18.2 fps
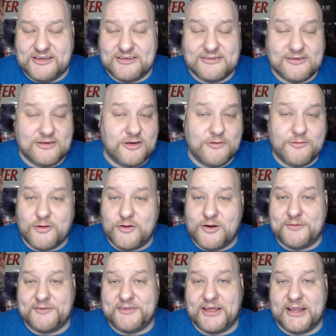So you've
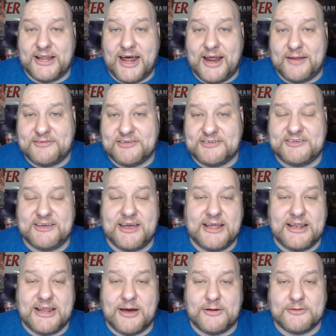heard everything that I have to
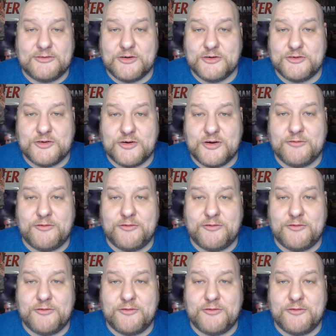say. Now it's your turn.